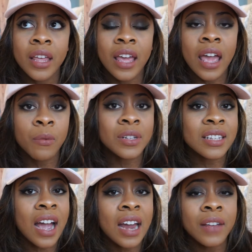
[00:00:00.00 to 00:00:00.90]
it
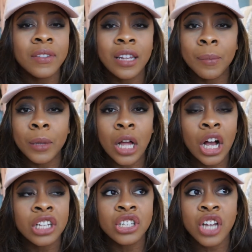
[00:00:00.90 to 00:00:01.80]
was kind of lip
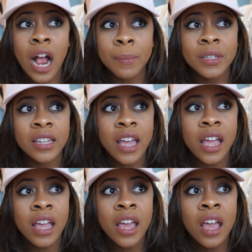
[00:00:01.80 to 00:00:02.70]
gloss,
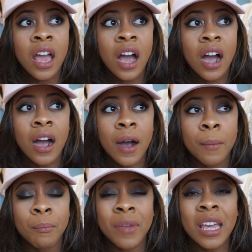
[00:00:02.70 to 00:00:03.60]
chapstick,
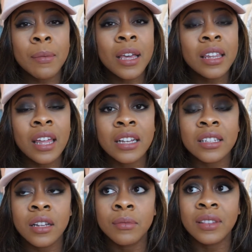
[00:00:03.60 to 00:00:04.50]
maybe like
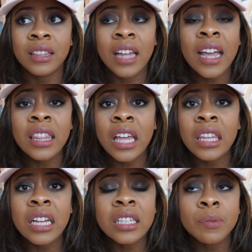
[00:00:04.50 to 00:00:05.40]
some light
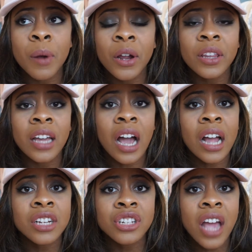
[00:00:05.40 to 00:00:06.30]
sparkly
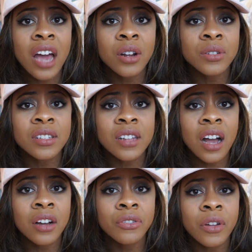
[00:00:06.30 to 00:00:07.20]
eyeshadow
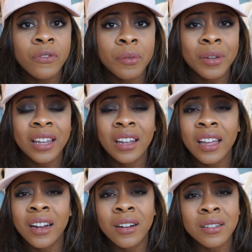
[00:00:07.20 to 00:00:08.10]
stuff from
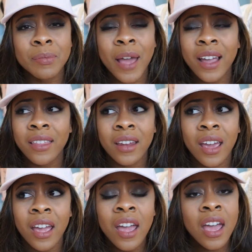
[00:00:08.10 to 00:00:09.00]
Claire's back in the
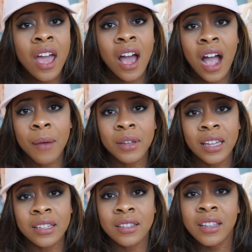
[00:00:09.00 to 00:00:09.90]
day. I would
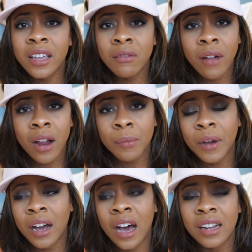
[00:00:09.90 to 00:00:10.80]
like sneak and wear,
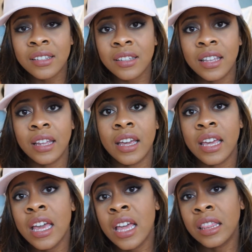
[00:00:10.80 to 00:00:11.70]
but honestly,
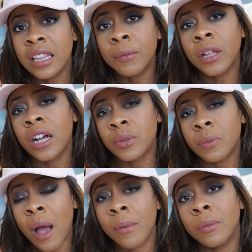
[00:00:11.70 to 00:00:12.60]
like lip gloss
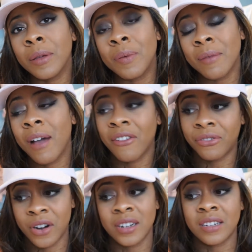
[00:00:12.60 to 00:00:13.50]
would probably be my
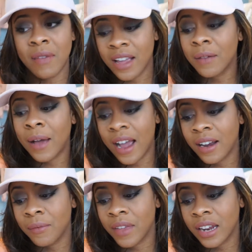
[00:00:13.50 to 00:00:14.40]
first makeup
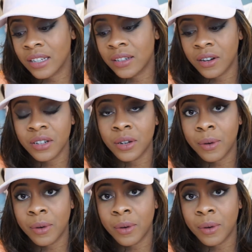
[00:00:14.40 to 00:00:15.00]
item that I started to